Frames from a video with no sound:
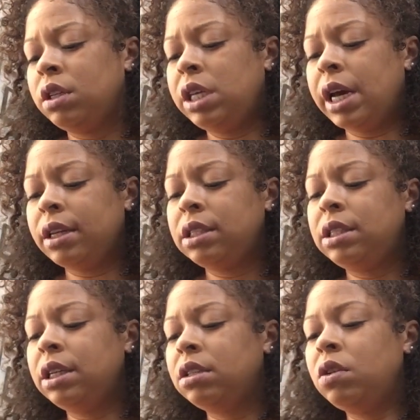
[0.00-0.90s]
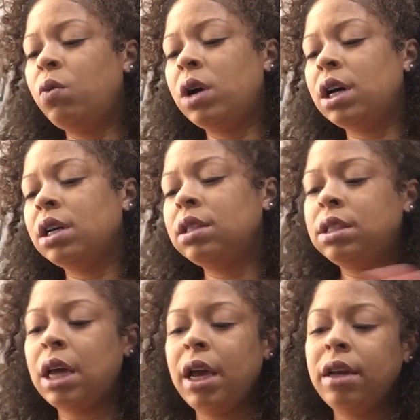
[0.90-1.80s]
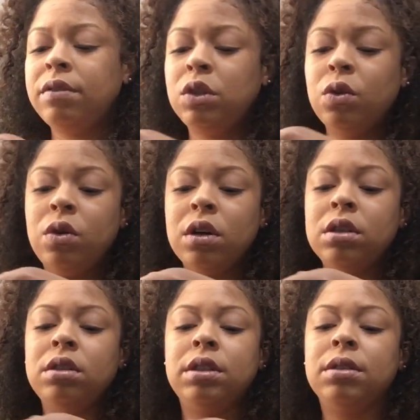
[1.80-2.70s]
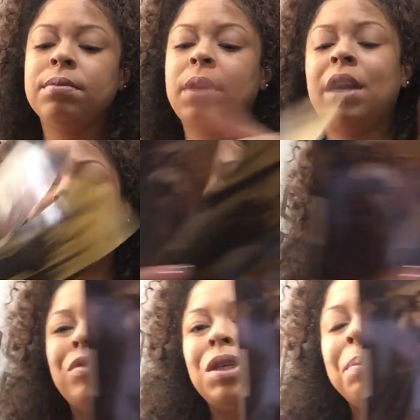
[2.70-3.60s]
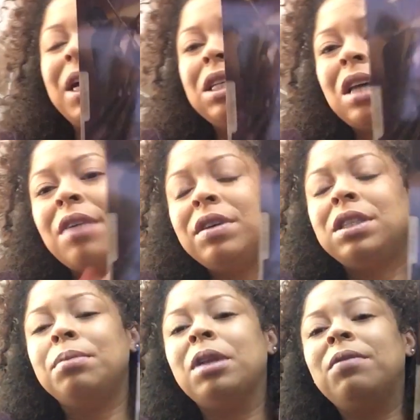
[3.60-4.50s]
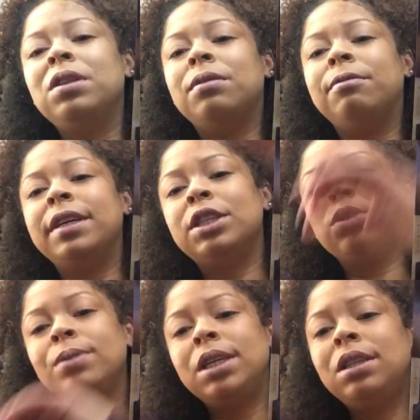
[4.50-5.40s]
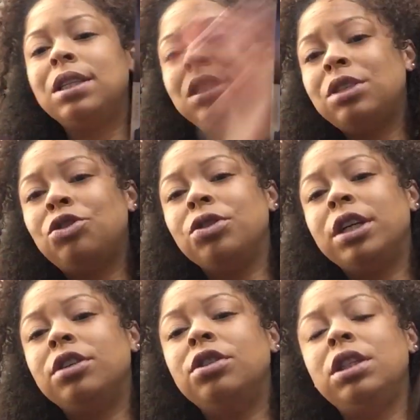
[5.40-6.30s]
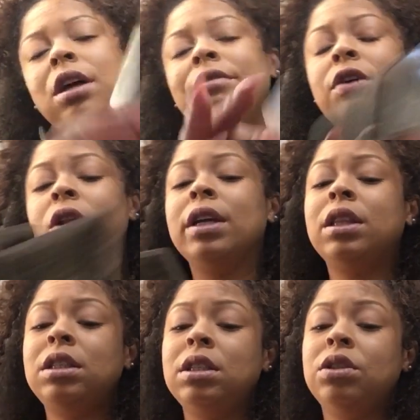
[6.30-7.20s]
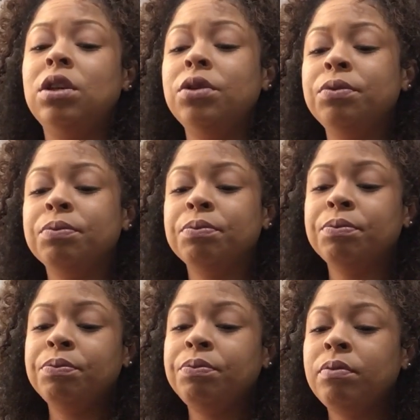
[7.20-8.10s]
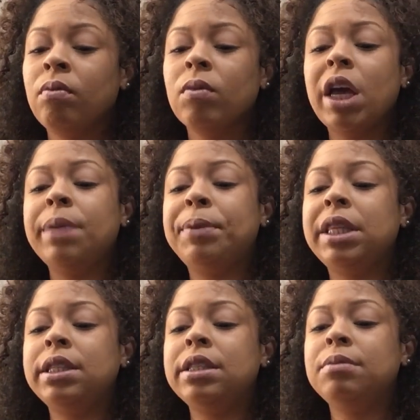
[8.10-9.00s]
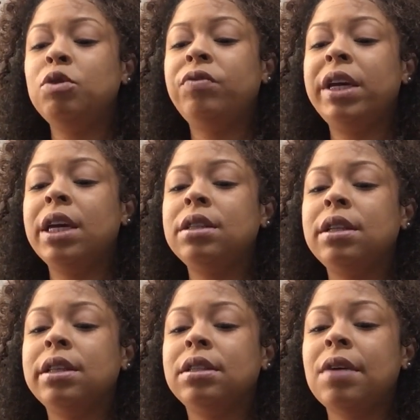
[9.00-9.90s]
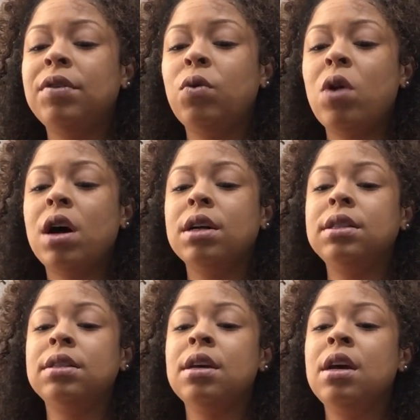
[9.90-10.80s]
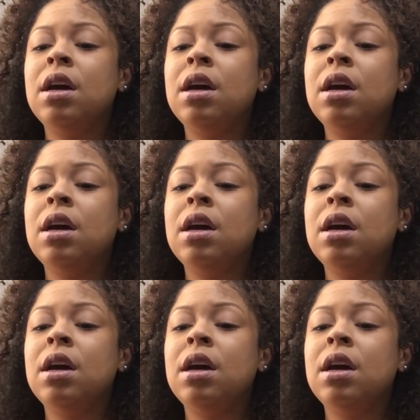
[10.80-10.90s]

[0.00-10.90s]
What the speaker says: Yeah, Six of Wands, Eight of Swords. Okay, somebody's having some level of victory. This is your energy. I feel like this is you. Okay, but this is moving into the Seven of Wands.